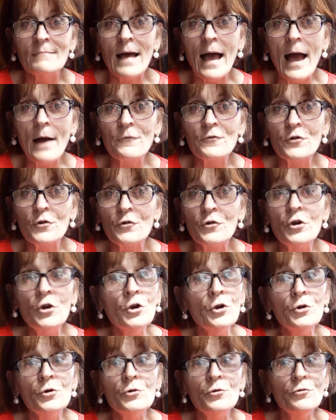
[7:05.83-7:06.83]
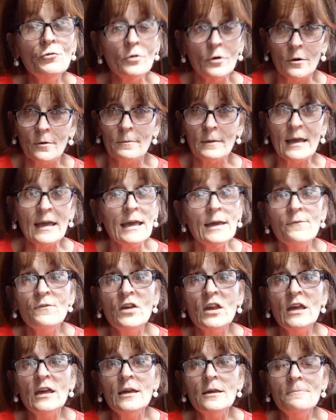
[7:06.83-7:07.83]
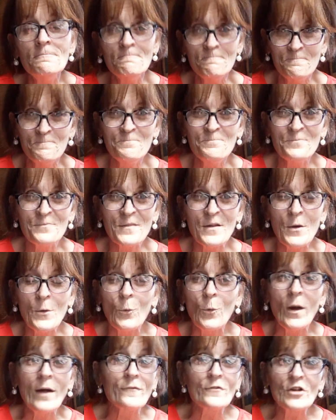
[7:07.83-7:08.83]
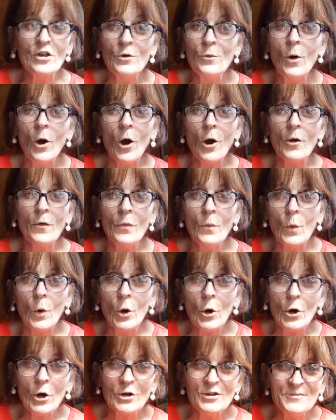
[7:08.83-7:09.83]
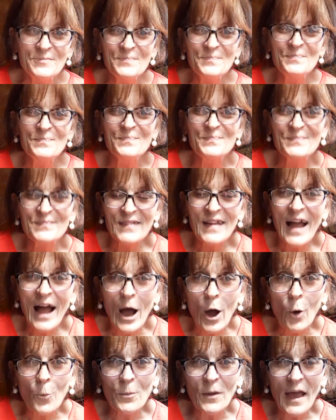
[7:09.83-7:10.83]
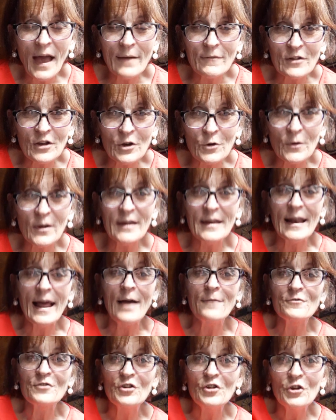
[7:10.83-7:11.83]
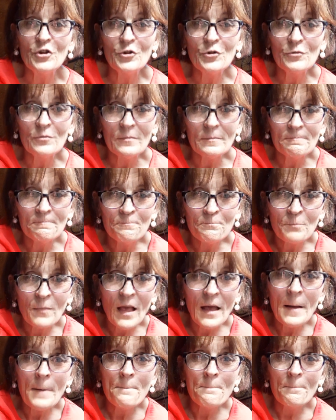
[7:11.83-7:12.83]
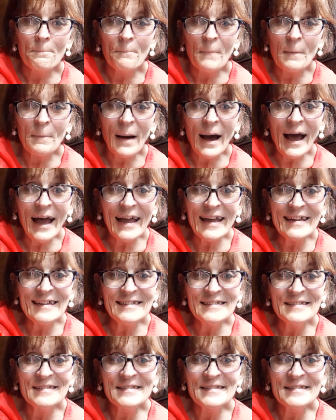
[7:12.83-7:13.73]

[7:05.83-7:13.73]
afternoon or evening, wherever you are in the world. I hope you have a great afternoon. Bye-bye.